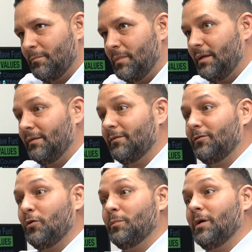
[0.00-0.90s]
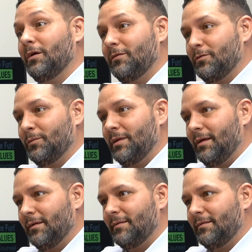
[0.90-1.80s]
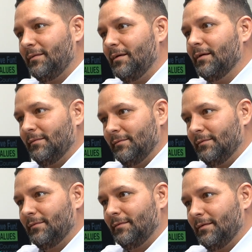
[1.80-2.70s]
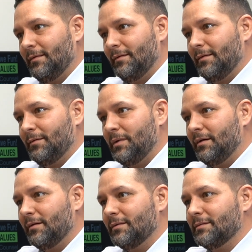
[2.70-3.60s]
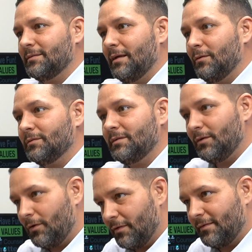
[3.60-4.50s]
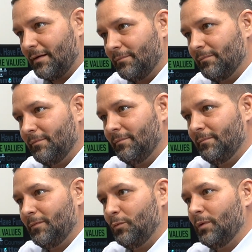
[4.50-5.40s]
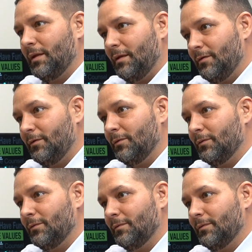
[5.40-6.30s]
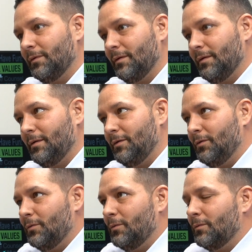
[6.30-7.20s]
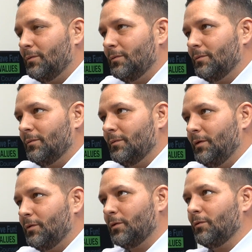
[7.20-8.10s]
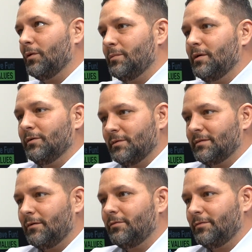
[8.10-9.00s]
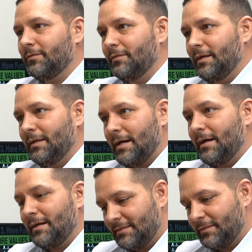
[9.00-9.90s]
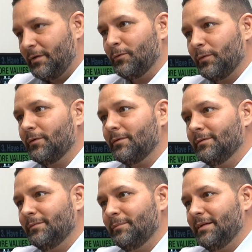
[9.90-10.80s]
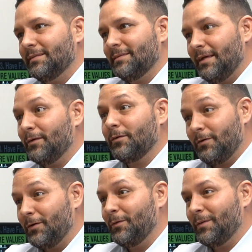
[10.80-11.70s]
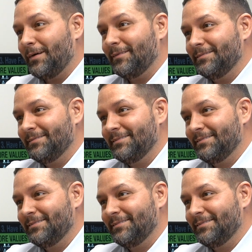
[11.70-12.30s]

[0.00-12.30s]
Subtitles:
means so much when they get to see it. Because they don't see it all the time. But when they do, you can only be yourself, and that has to be real, because they'll call you out